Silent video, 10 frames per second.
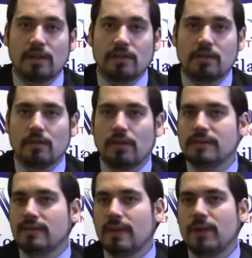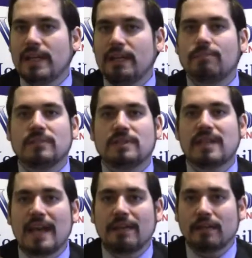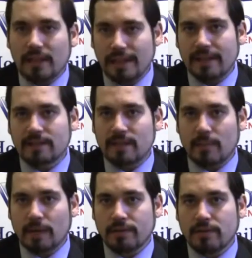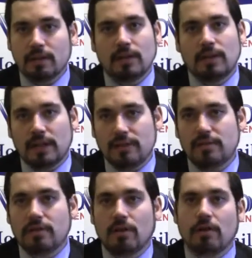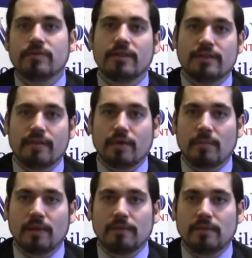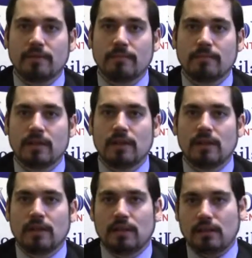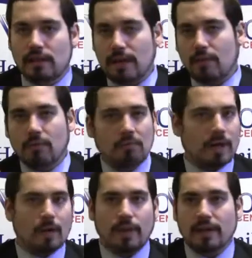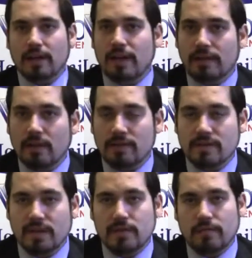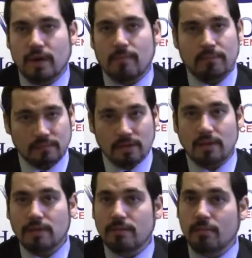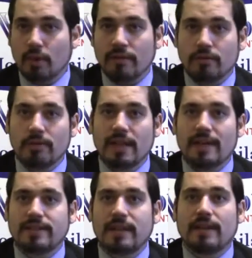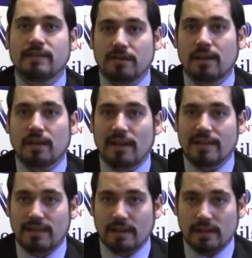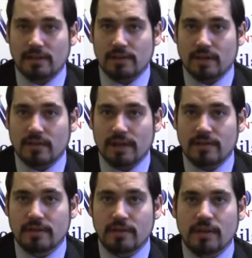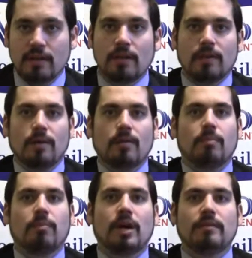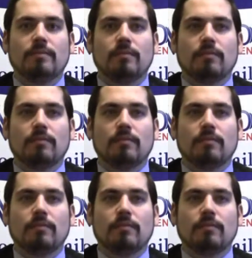So let's say we need 10 leads a month and two closings every month. Now, where are we going to get those leads from? Boyd Rudy has an excellent class on lead generation, but